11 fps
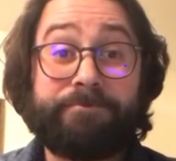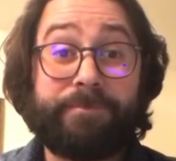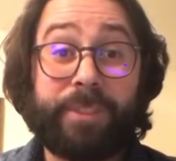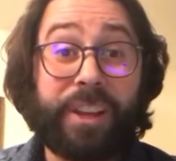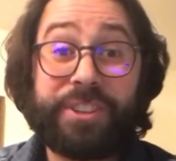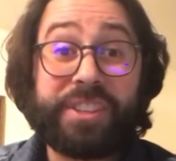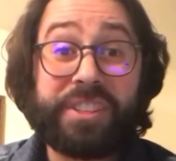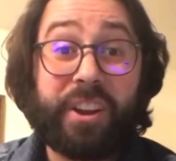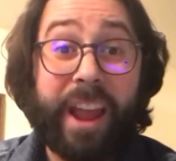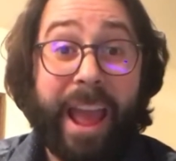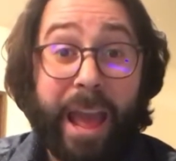not just
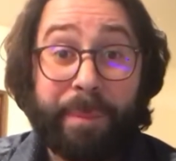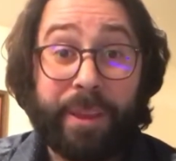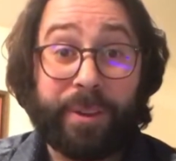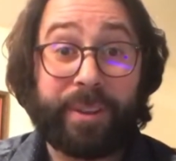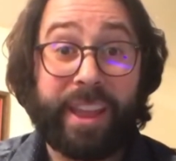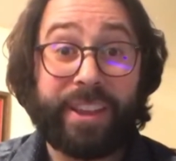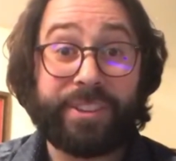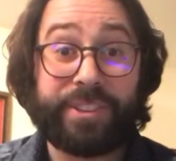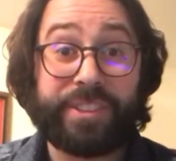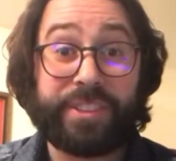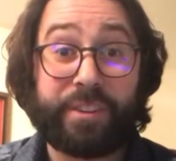our happy
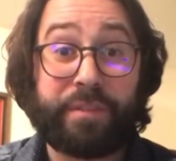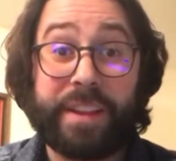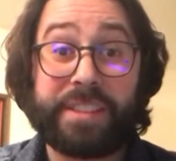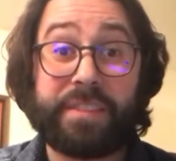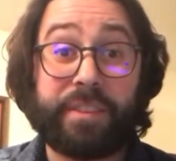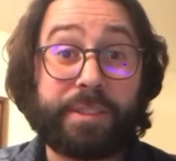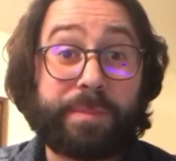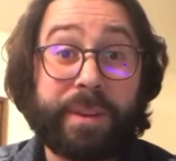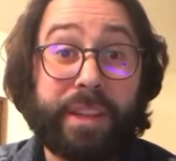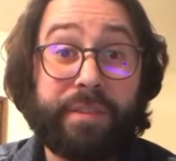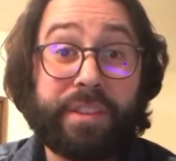occasions, our festivals,
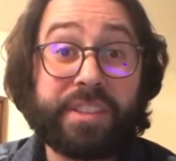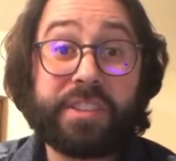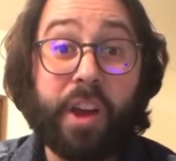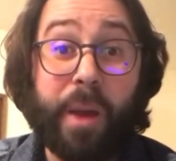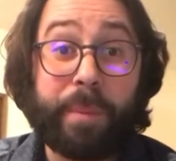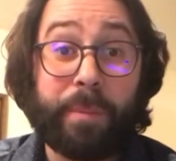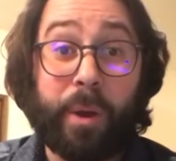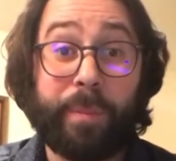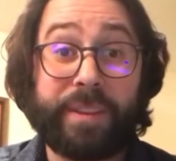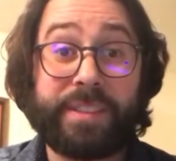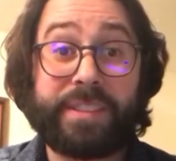but even the somber
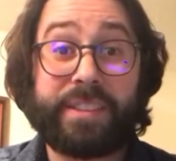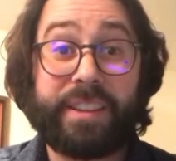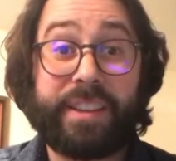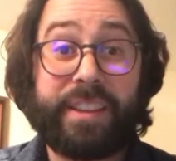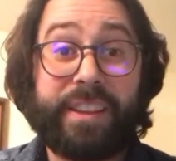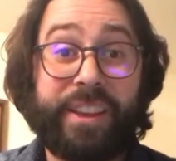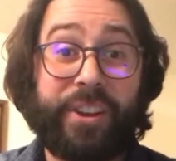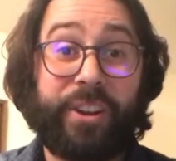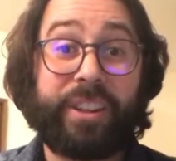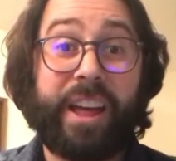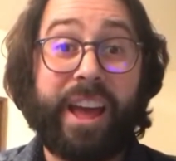moments in
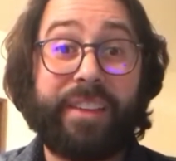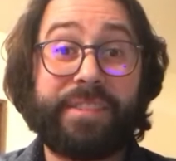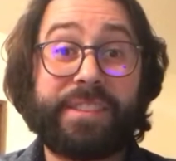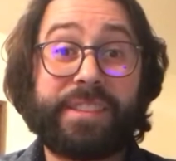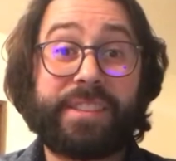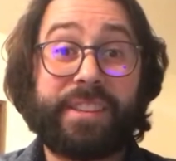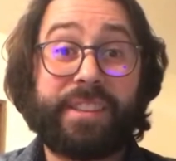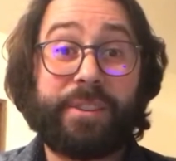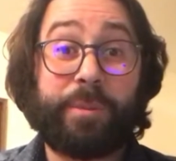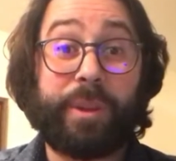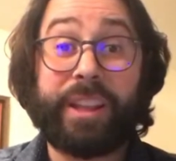our lives.
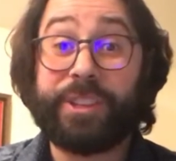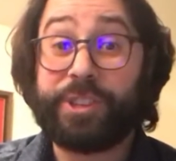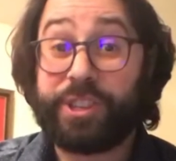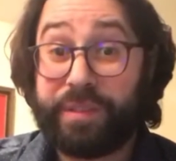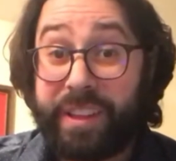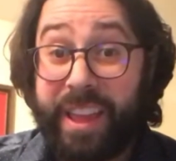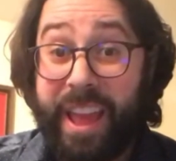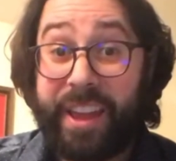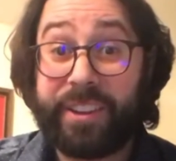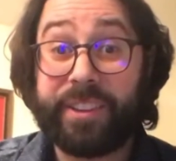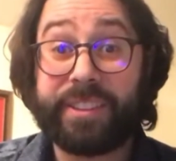We light Shiva
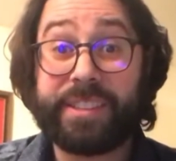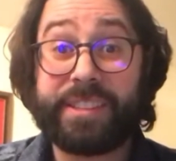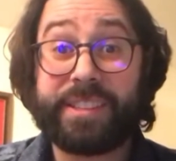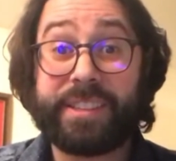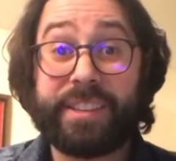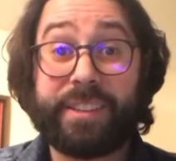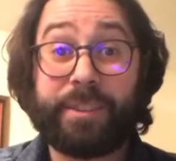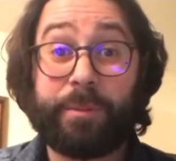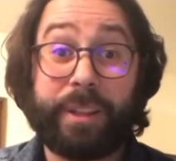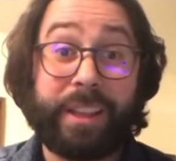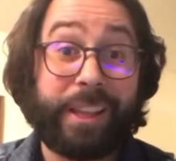candles,
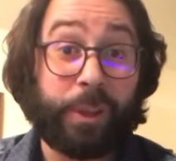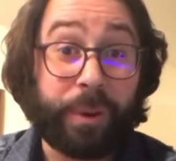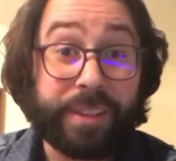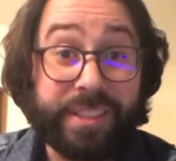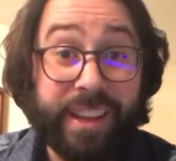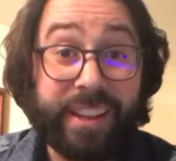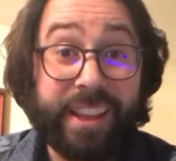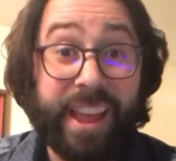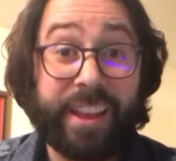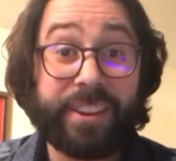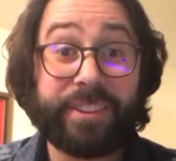we light Yahrzeit
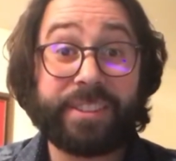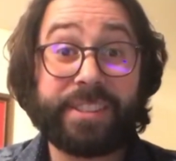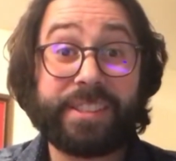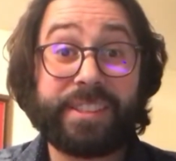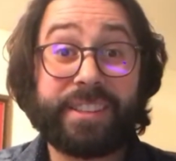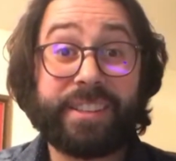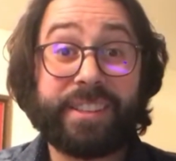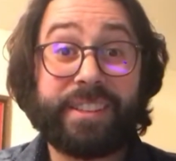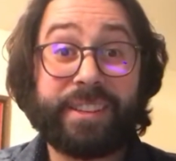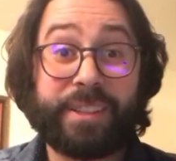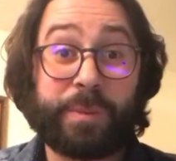candles,
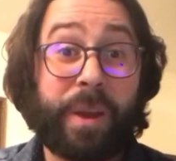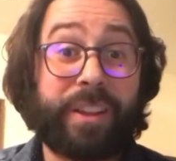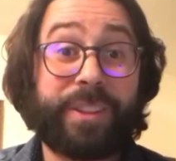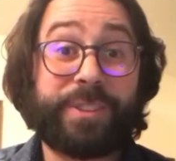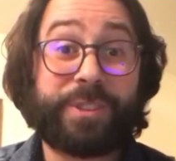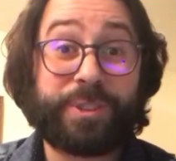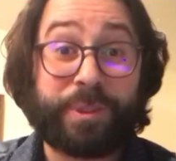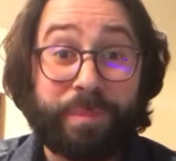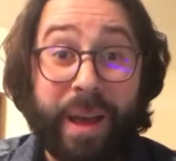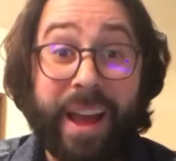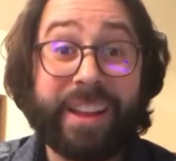as well as
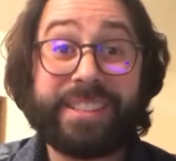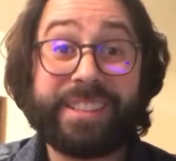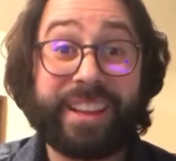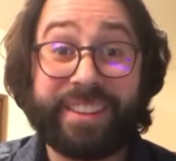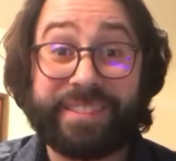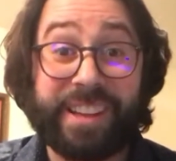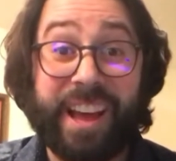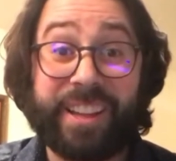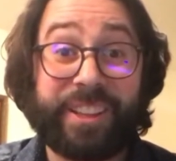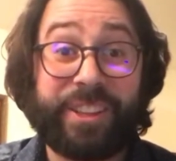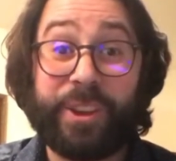Shabbat,
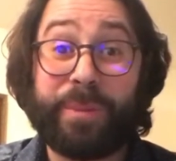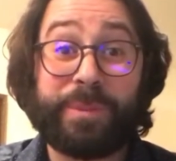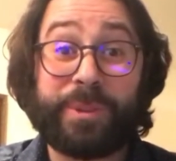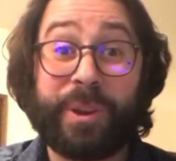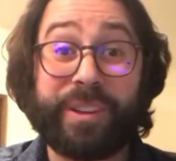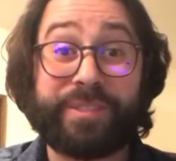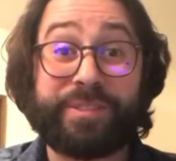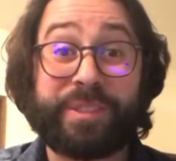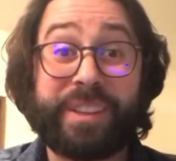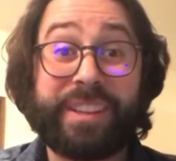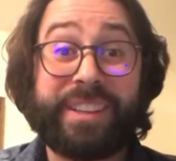Havdalah, Yom
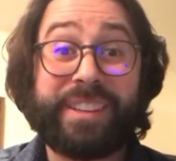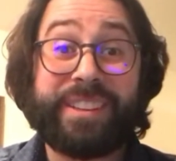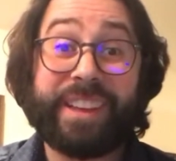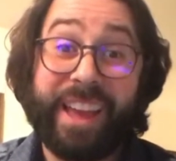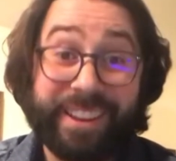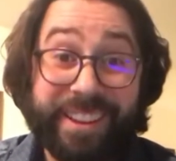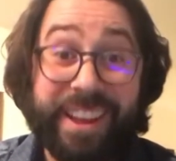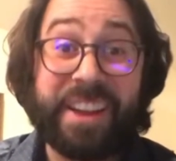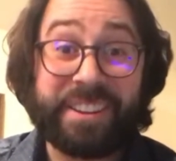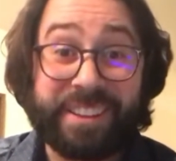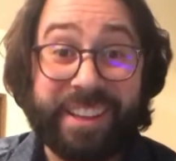Tov, and
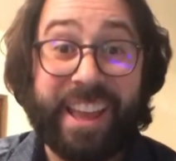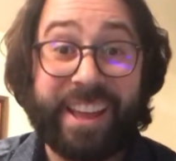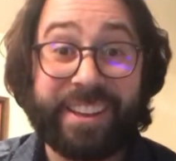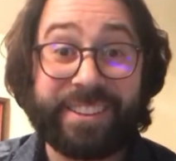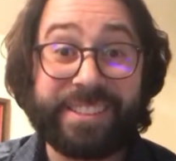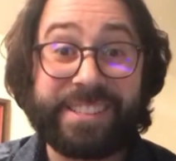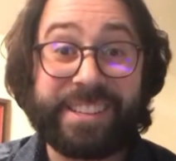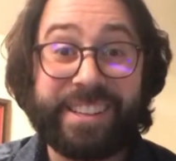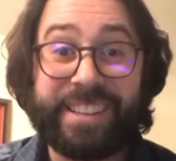Hanukkah candles.